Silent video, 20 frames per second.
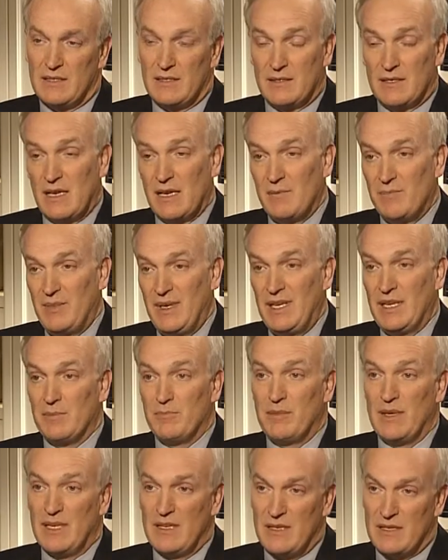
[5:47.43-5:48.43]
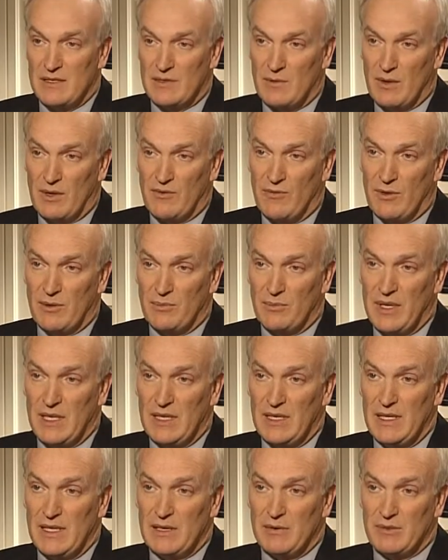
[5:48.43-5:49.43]
Instead of being a 1 million square foot
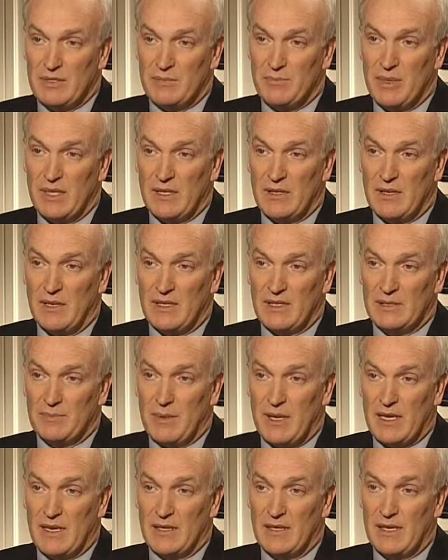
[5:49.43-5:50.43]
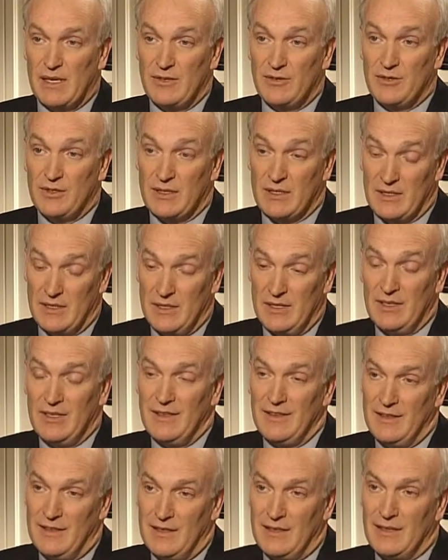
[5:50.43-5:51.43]
building that was built on speculation,
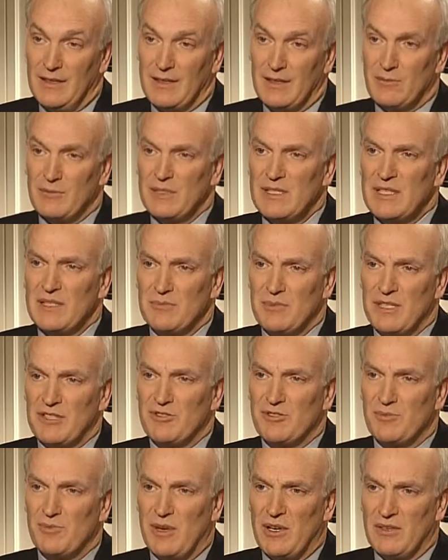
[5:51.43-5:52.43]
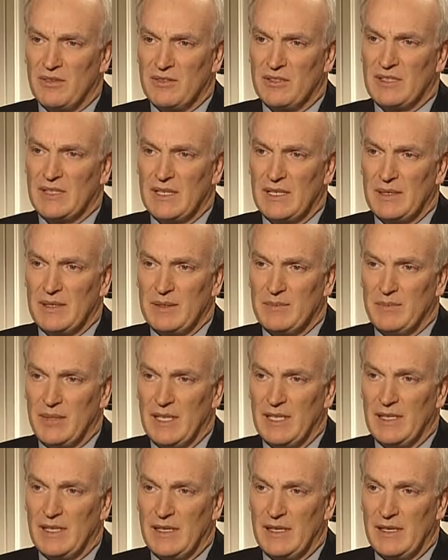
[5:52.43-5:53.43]
it was a much smaller
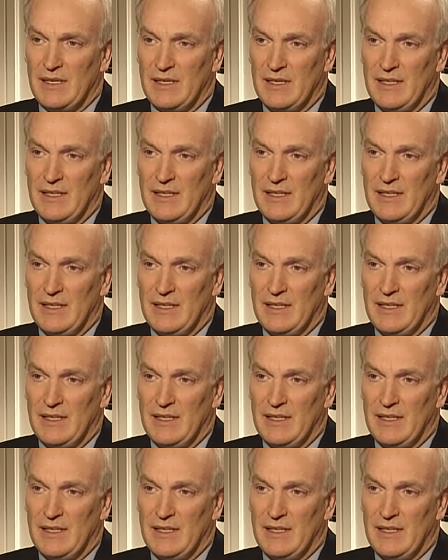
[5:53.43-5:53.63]
building.